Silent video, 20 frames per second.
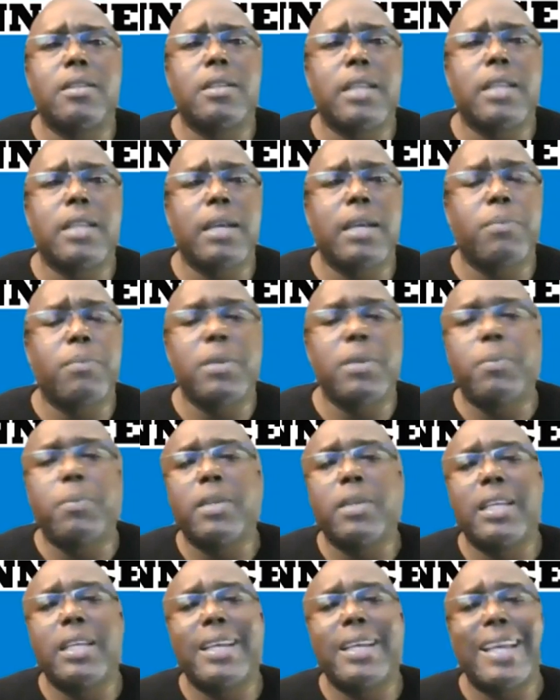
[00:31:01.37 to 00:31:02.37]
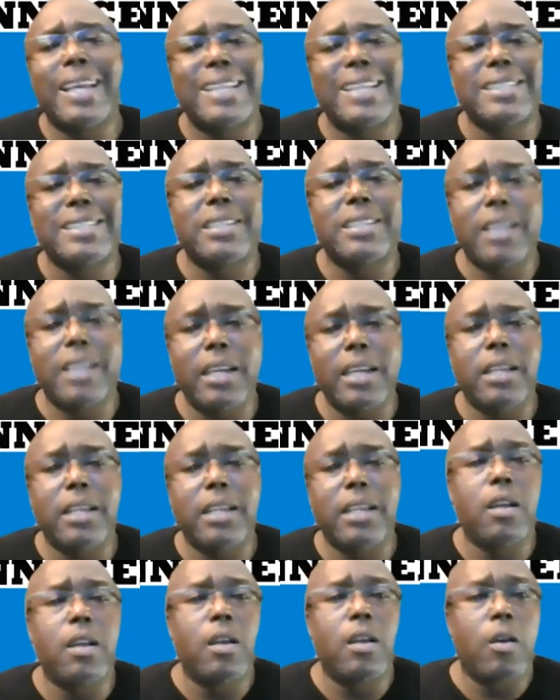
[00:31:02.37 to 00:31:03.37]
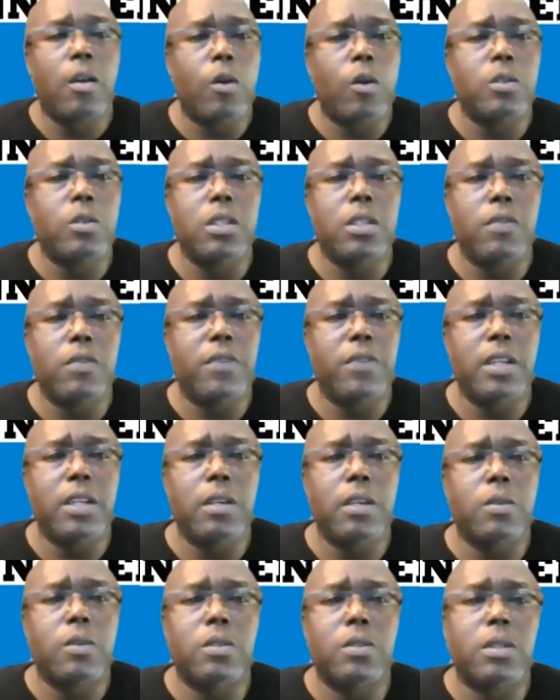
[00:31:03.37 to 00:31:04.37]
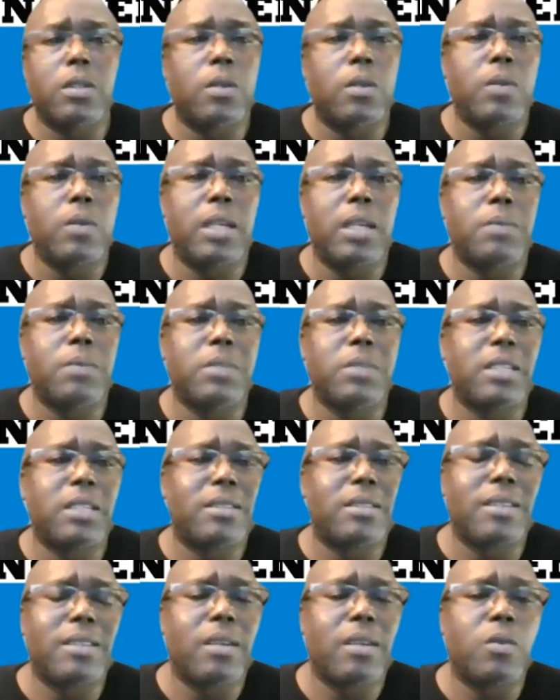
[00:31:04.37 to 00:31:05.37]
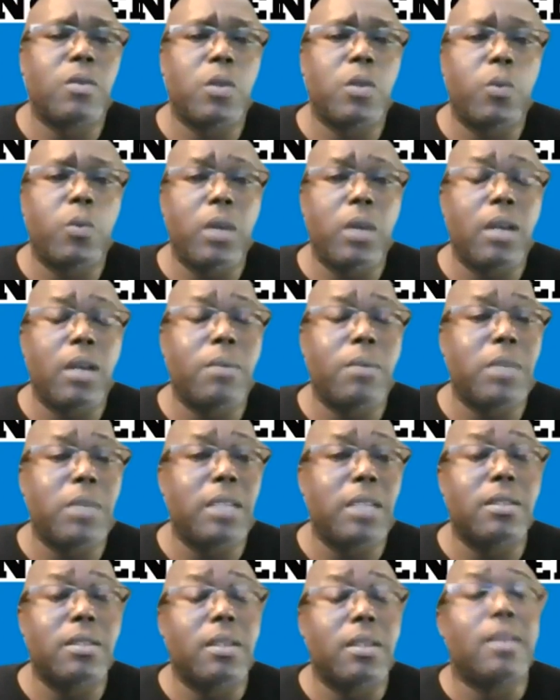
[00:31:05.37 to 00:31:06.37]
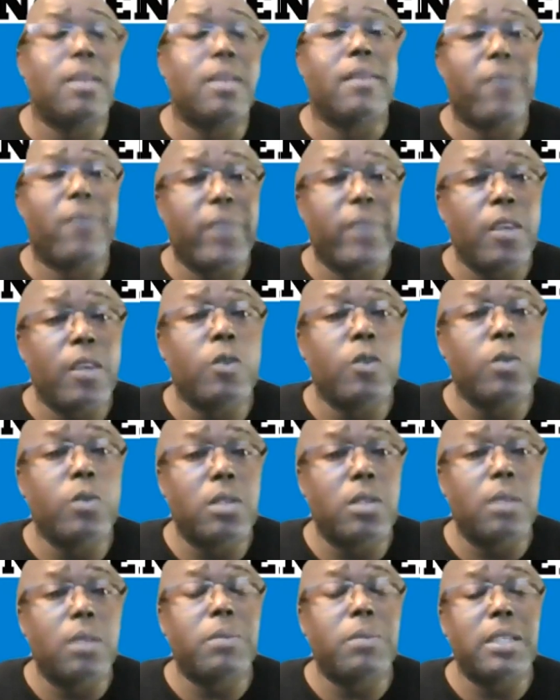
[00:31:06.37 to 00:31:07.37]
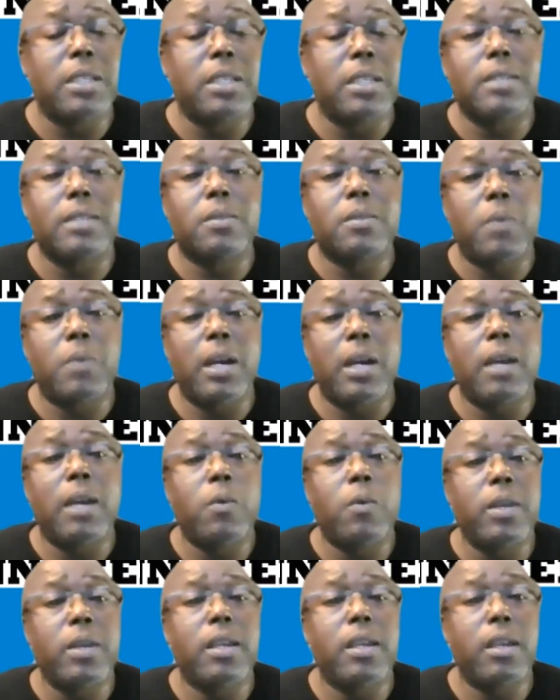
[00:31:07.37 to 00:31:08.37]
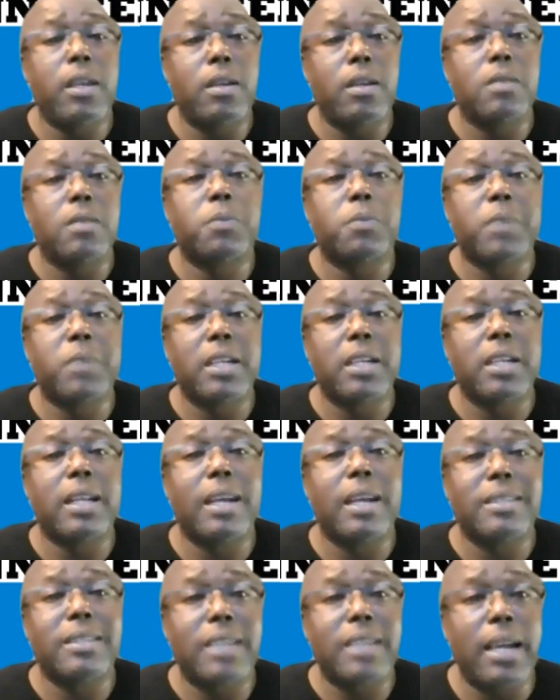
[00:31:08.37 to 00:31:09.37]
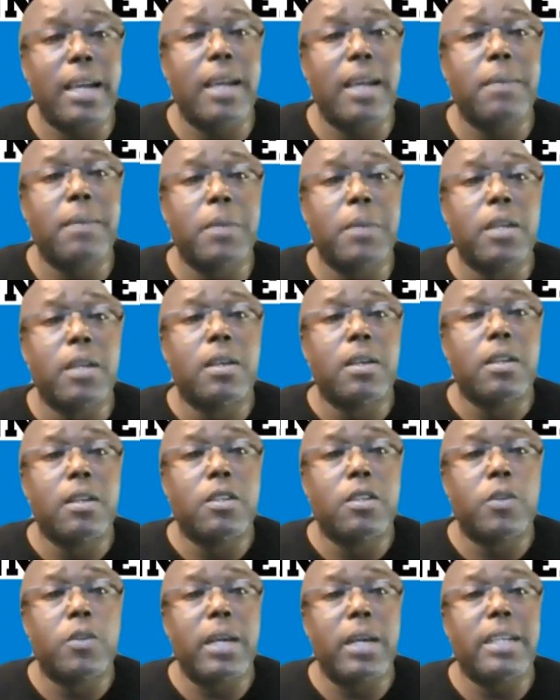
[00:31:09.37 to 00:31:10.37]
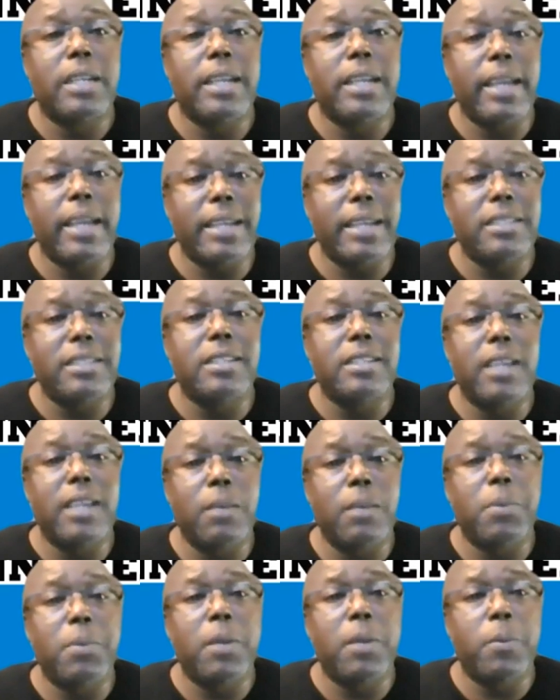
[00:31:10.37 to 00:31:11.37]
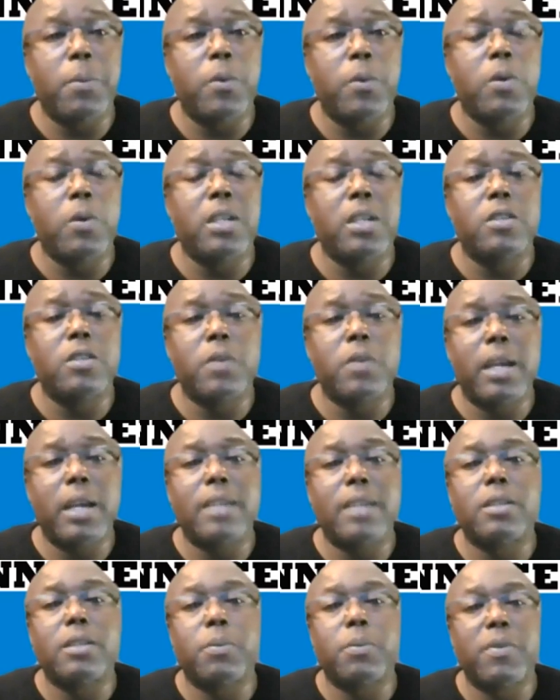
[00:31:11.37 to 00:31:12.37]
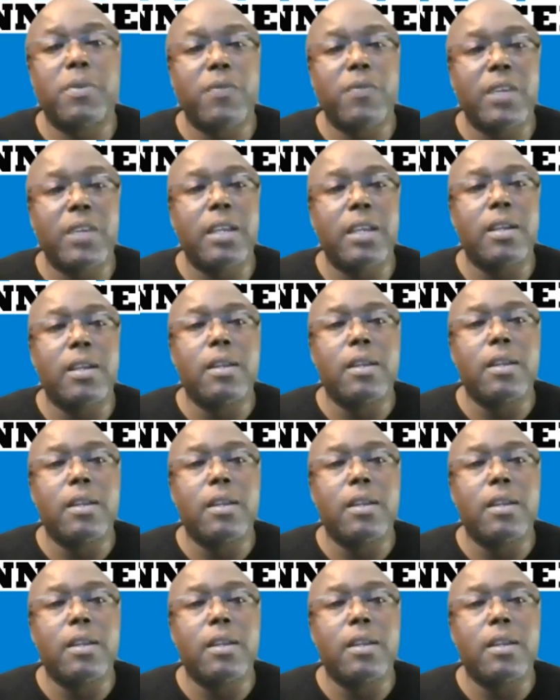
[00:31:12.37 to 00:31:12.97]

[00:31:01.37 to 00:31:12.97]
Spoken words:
let people get educated on these videos. Don't let them just sit on the web. Let's use them. And that's why we're here spending our time trying to educate people and trying to prevent